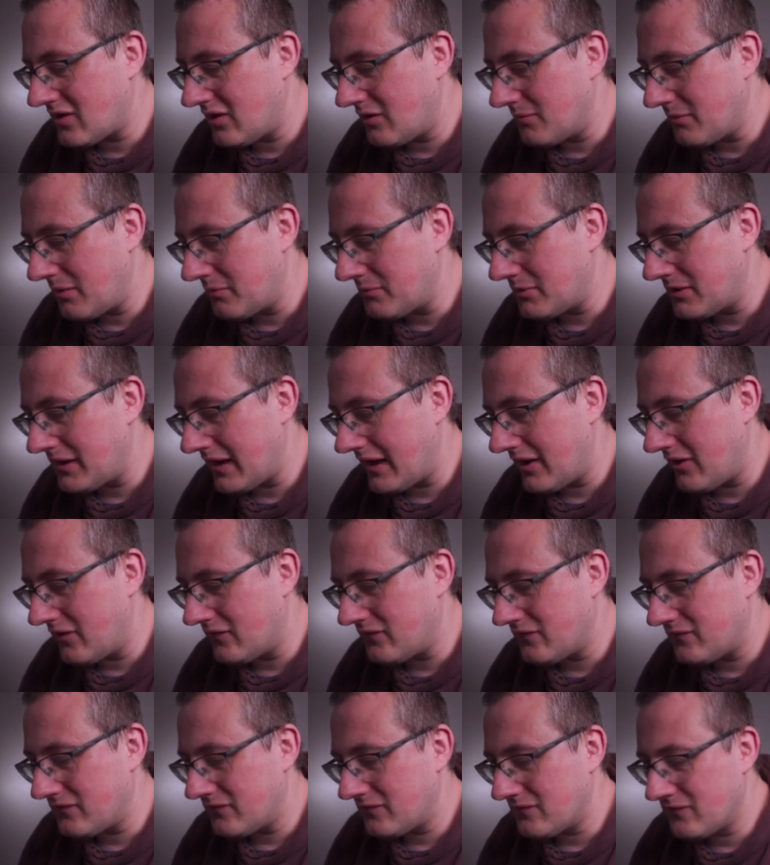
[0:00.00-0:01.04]
I can't remember now.
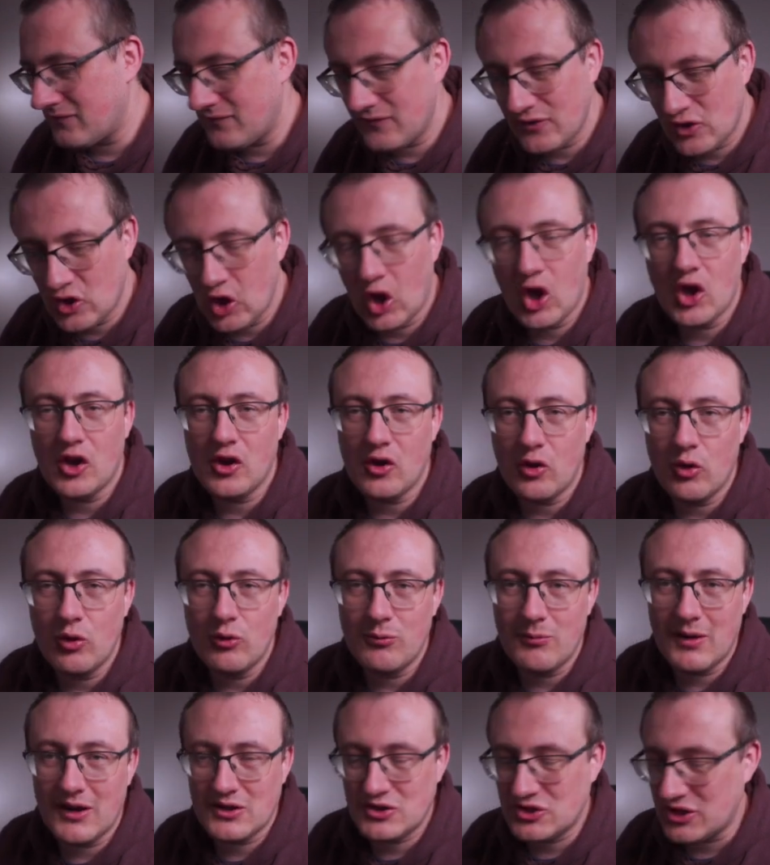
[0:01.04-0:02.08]
I've forgotten
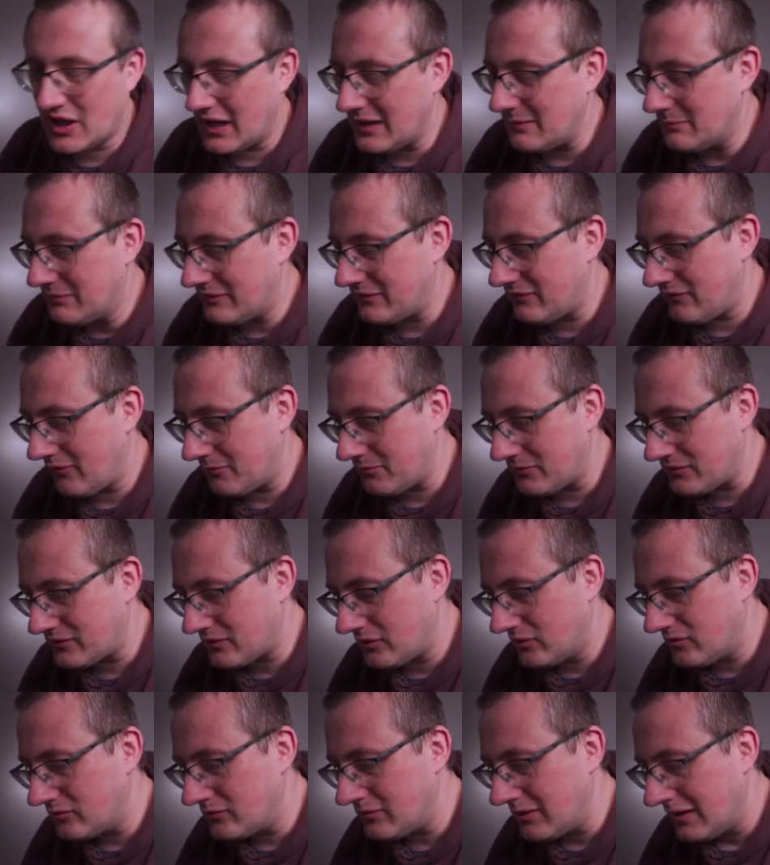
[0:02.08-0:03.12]
all my shapes from
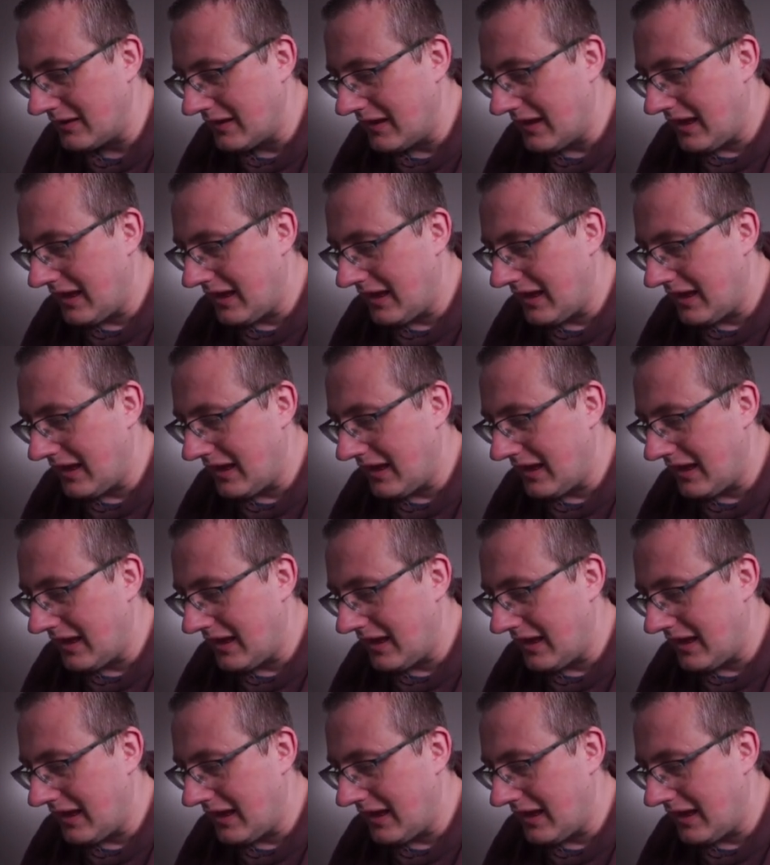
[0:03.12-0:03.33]
school,